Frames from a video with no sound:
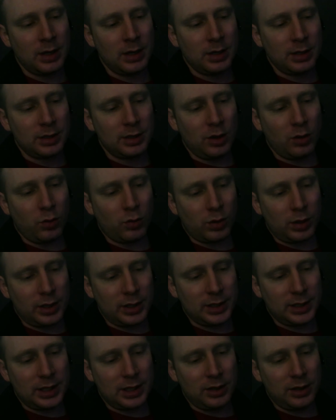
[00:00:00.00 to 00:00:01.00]
Don't worry,
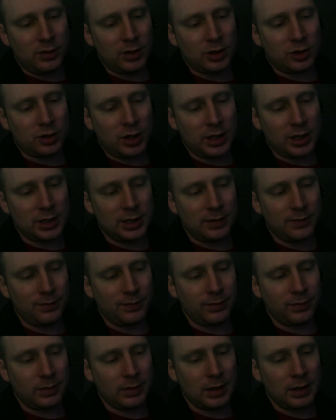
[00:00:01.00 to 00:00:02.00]
Zin, you can trust him.
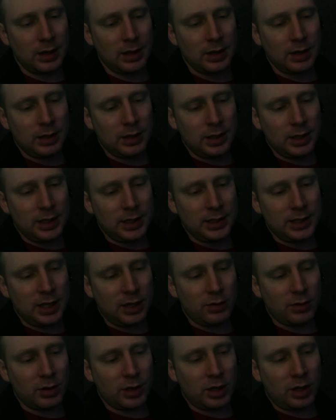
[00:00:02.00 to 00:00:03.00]
He's here
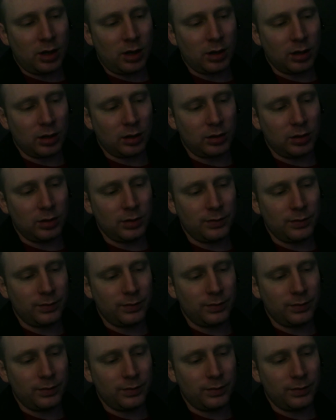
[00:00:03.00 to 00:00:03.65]
with Caruncle.